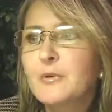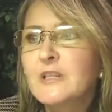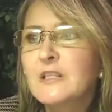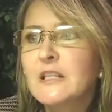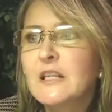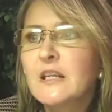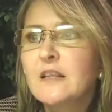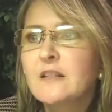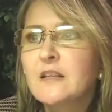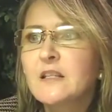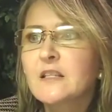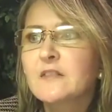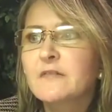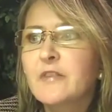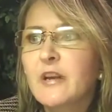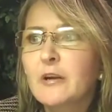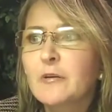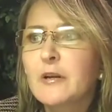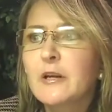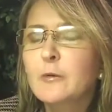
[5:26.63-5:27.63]
we see this
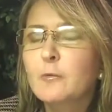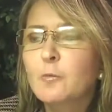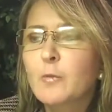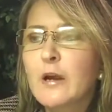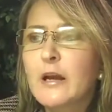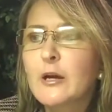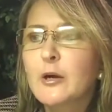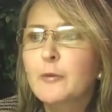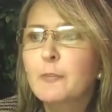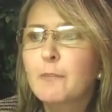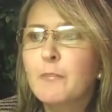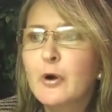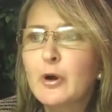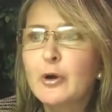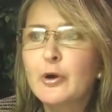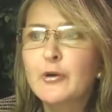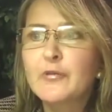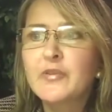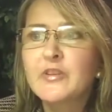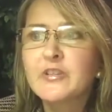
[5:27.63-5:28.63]
very rare
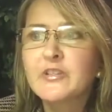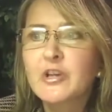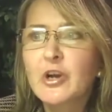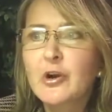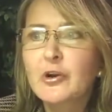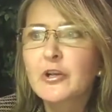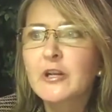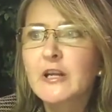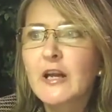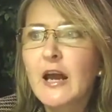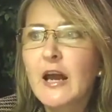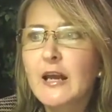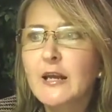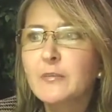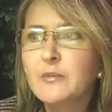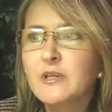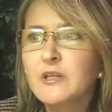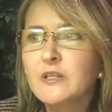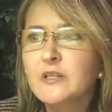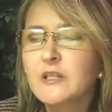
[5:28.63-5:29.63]
bird, the Scarlet
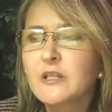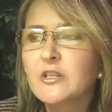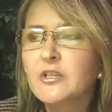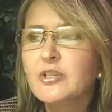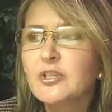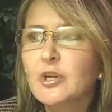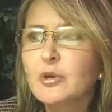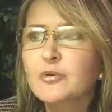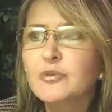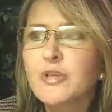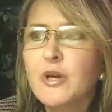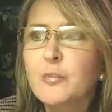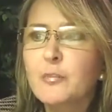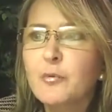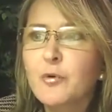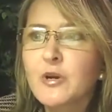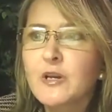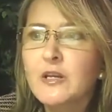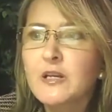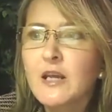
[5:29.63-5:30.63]
Ibis. It shows
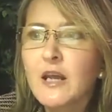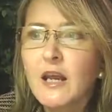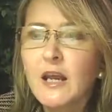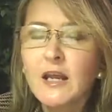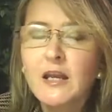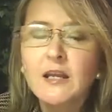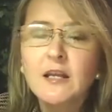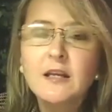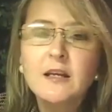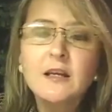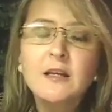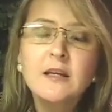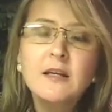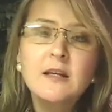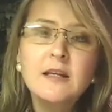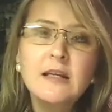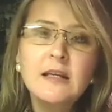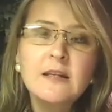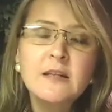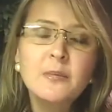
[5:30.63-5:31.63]
up one day
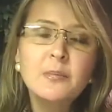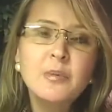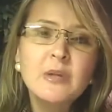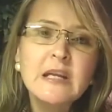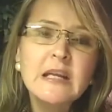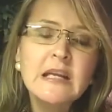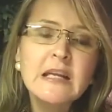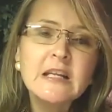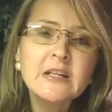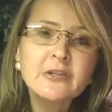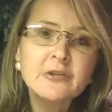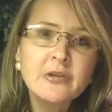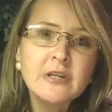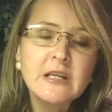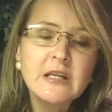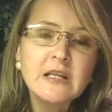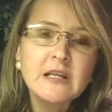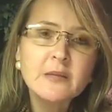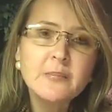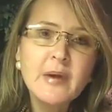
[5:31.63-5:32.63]
in the bleeding
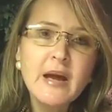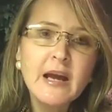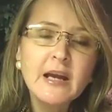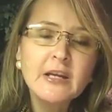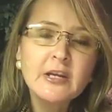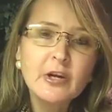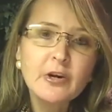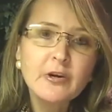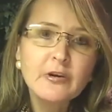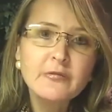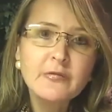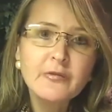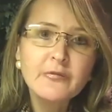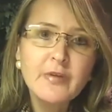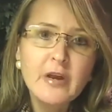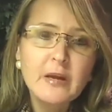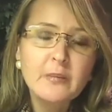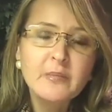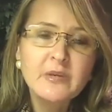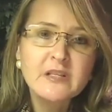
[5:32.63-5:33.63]
tree in the backyard of the
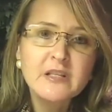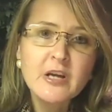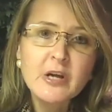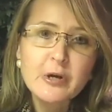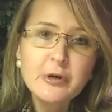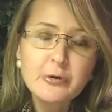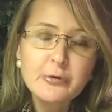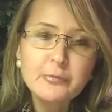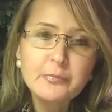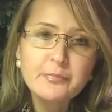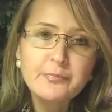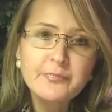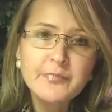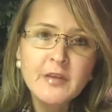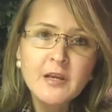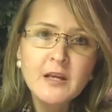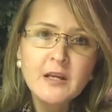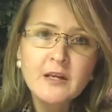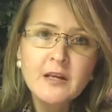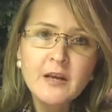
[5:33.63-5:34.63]
family's home.
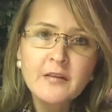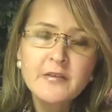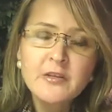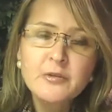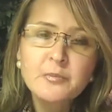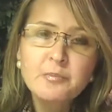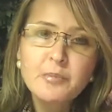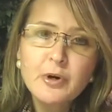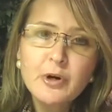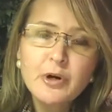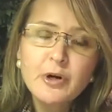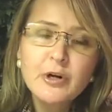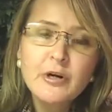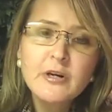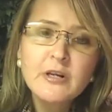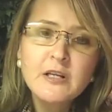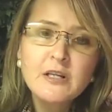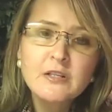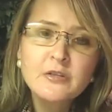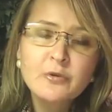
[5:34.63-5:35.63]
Now, this
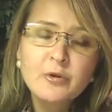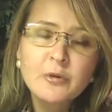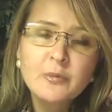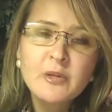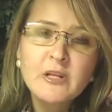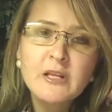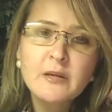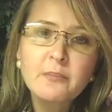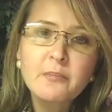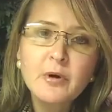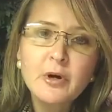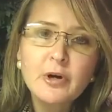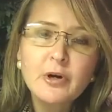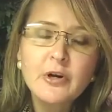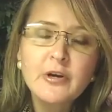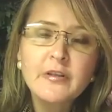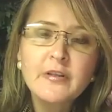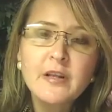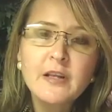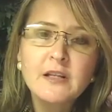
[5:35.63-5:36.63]
bird is normally a
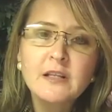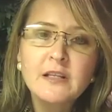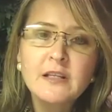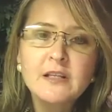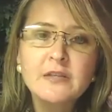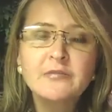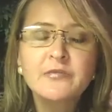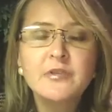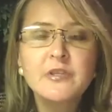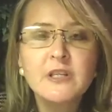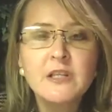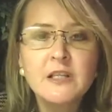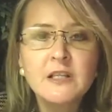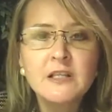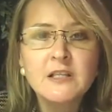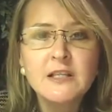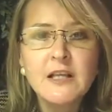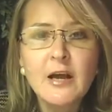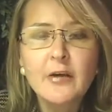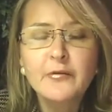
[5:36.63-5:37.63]
bird that lives
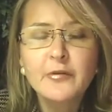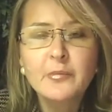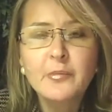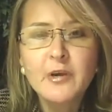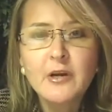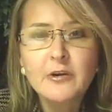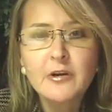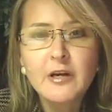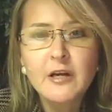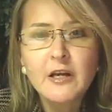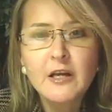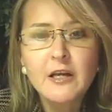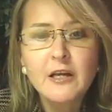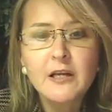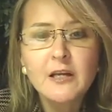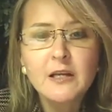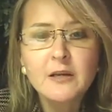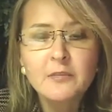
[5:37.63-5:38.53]
in South America